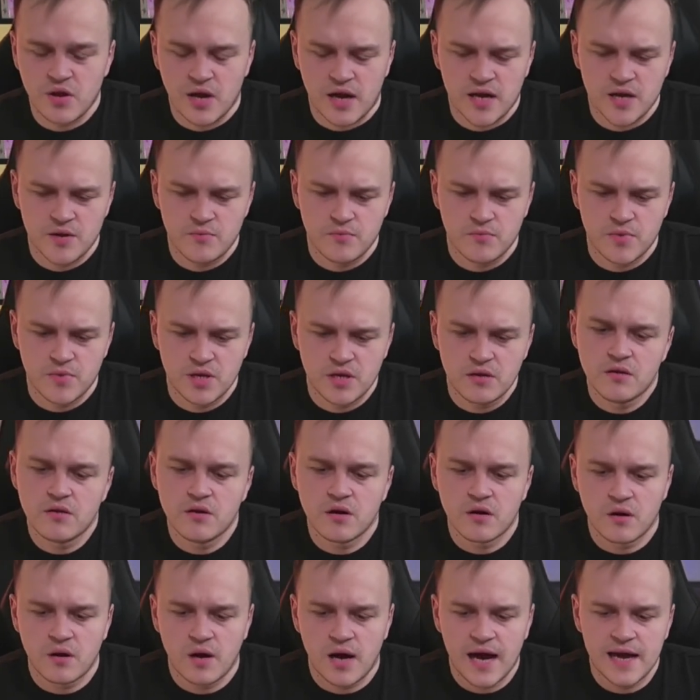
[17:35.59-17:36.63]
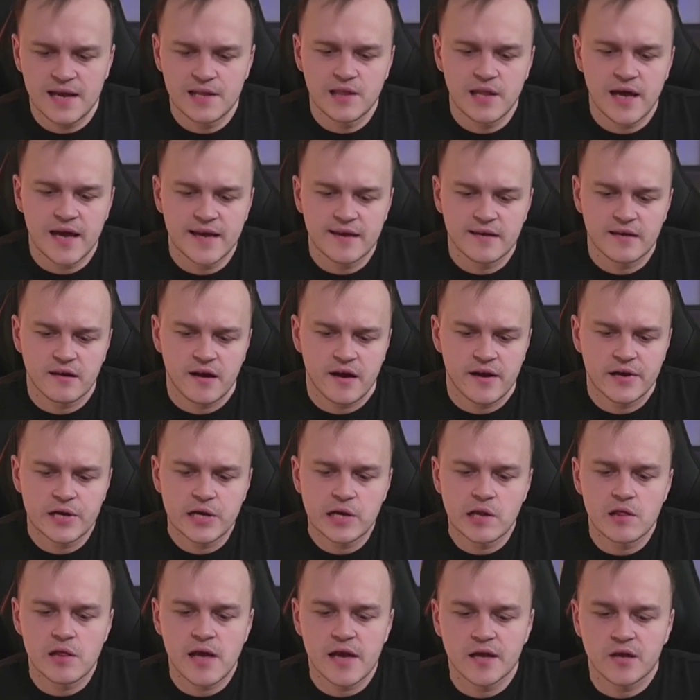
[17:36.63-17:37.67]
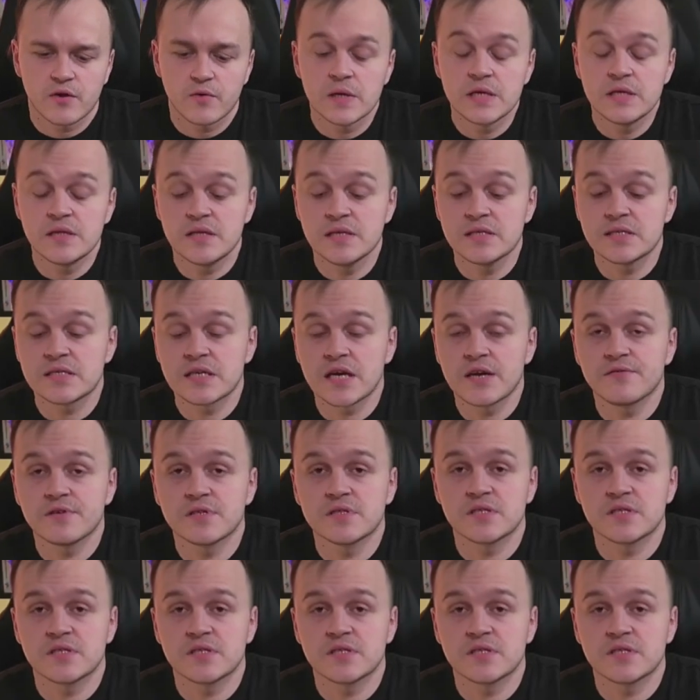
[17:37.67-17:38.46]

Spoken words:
I mean, I really like queen d7,